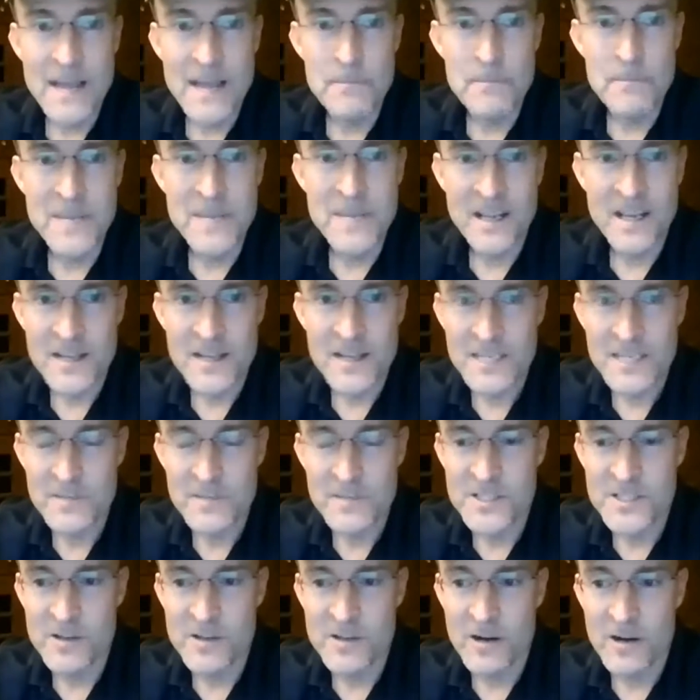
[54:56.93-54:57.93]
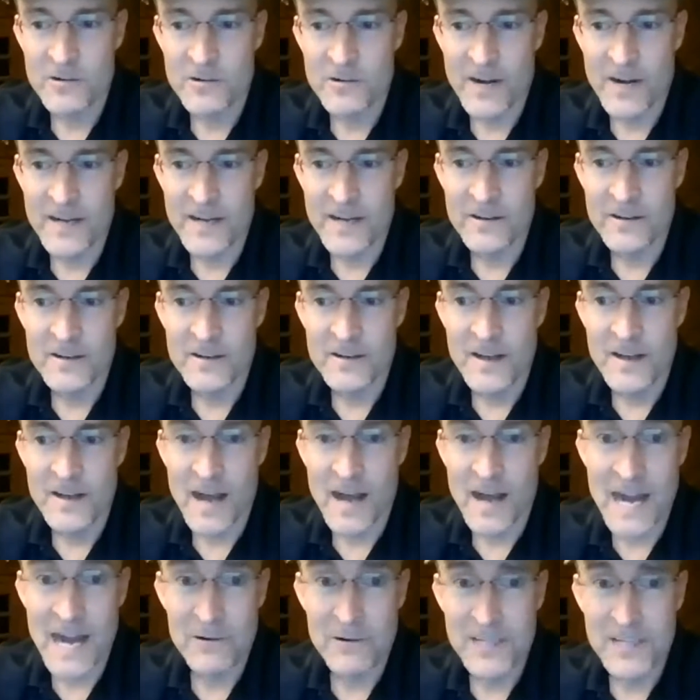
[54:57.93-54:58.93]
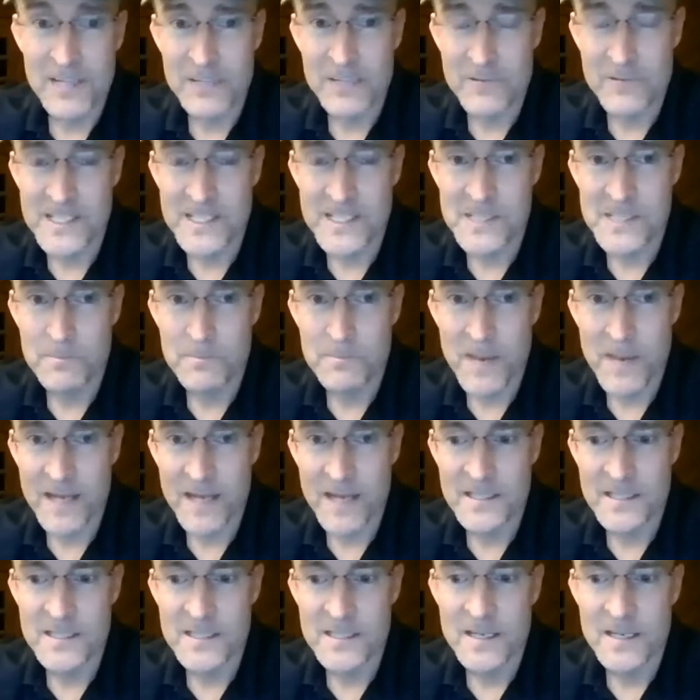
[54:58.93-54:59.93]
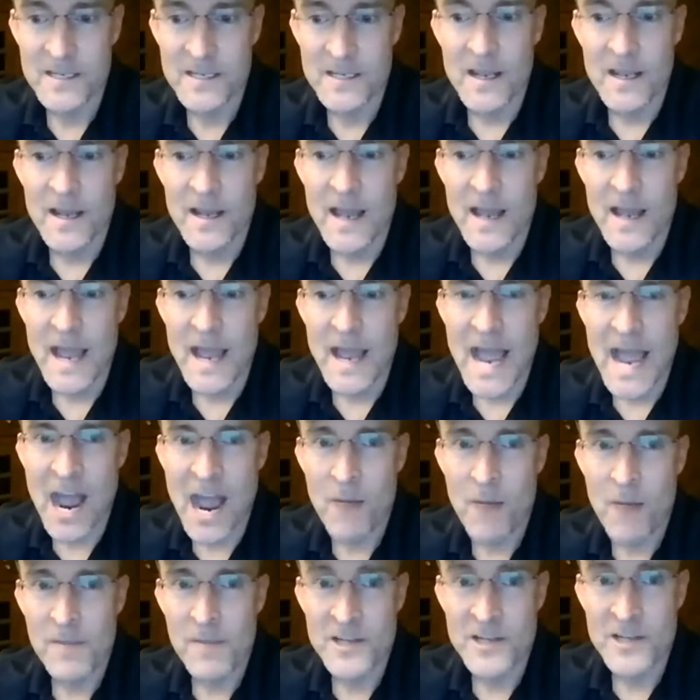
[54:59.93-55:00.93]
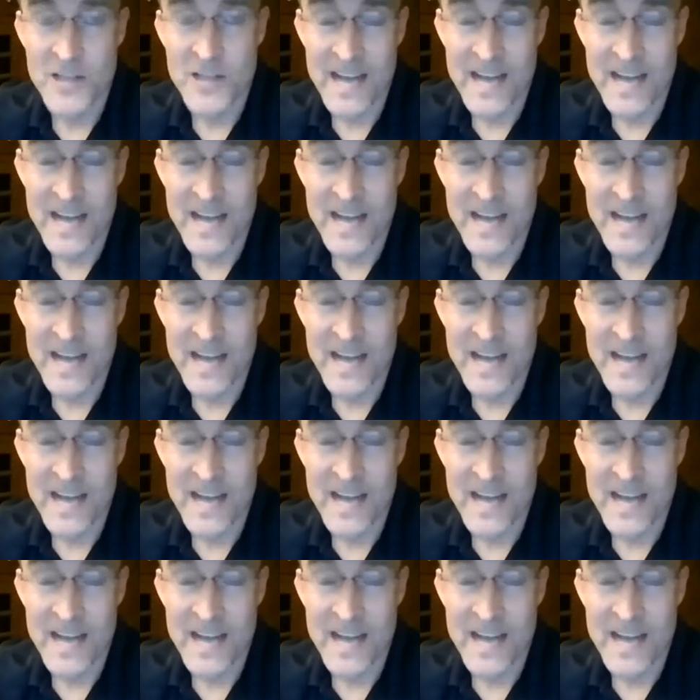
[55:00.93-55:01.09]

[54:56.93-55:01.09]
Because I'm a songwriter, I really respect how much I